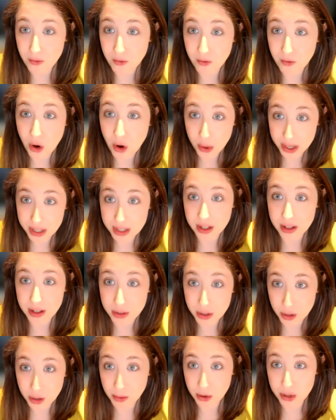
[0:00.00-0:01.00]
focused
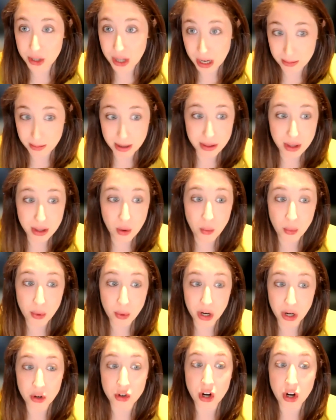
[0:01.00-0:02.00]
consumer segment that
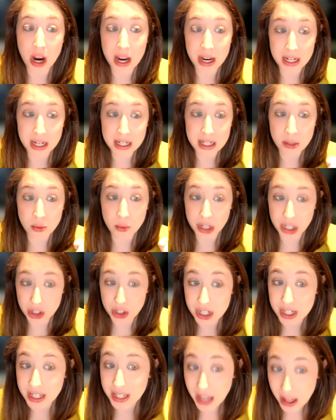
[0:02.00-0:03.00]
we are trying to
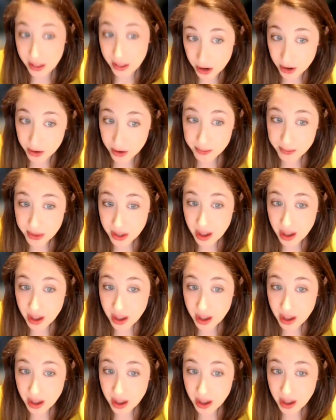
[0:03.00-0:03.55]
reach together.